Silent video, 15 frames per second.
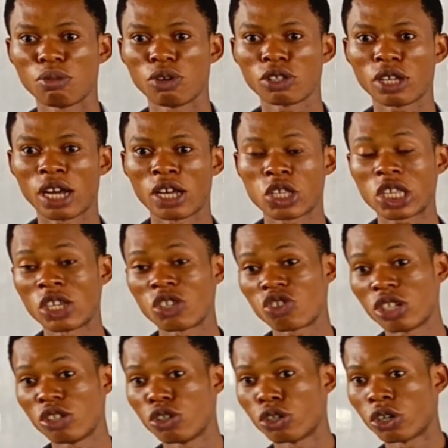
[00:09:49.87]
Mouth and
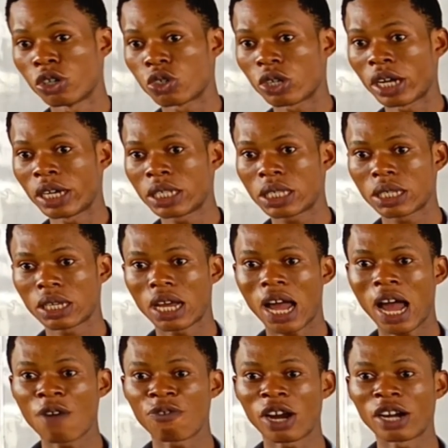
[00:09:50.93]
sensory neurons, right?
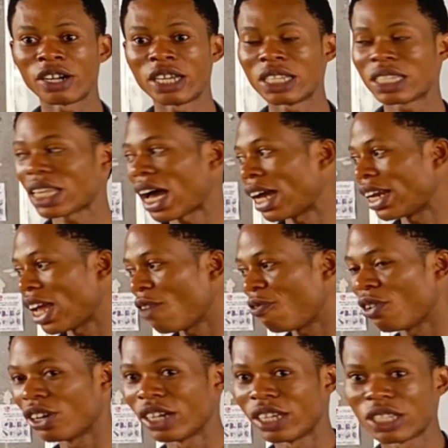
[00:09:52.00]
Afferent and
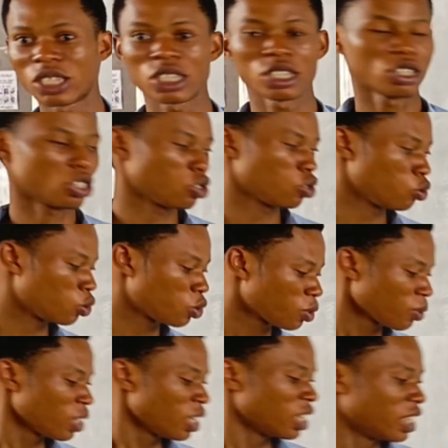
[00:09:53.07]
efferent. Good.
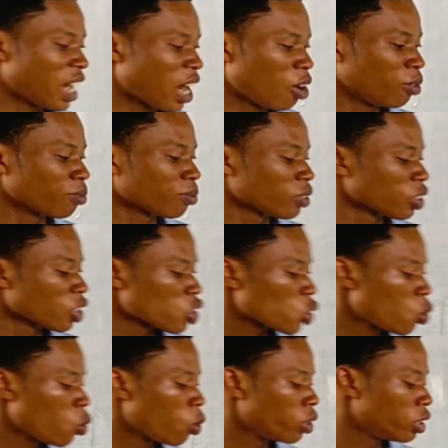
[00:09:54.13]
Now,
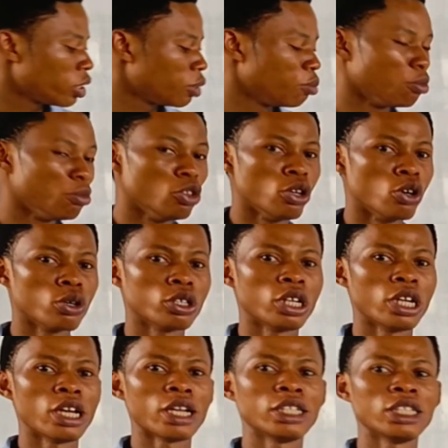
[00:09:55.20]
so uh,
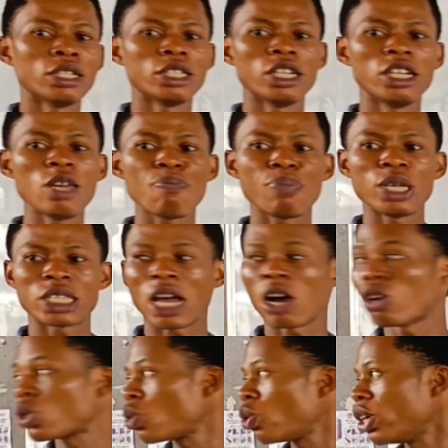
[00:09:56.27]
the, the lipids
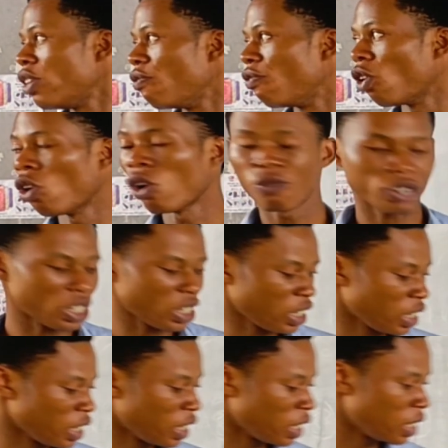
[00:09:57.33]
are also involved
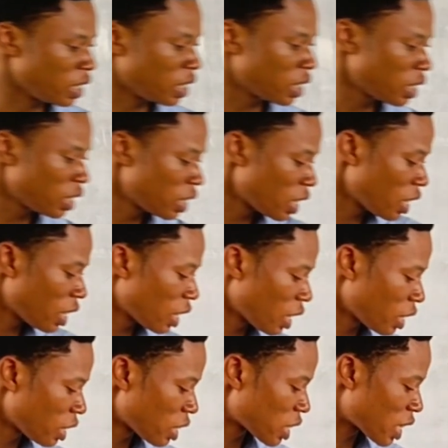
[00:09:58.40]
in
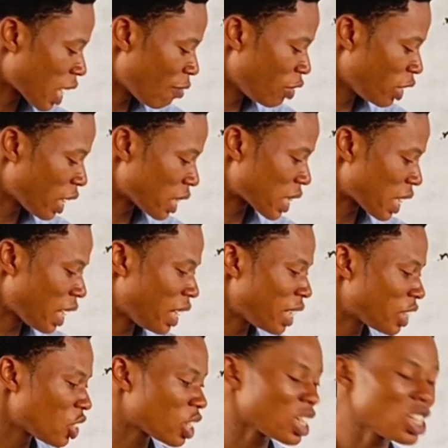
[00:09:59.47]
serving as
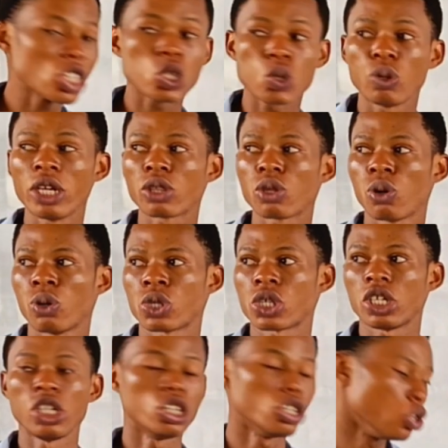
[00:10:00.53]
electric
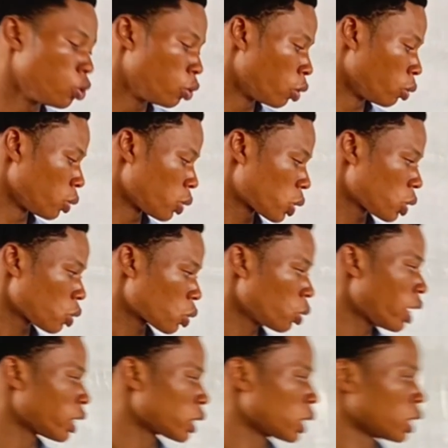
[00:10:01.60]
insulators in neurons.
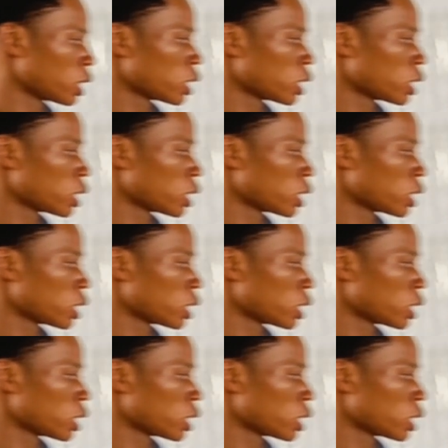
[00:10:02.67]
So that's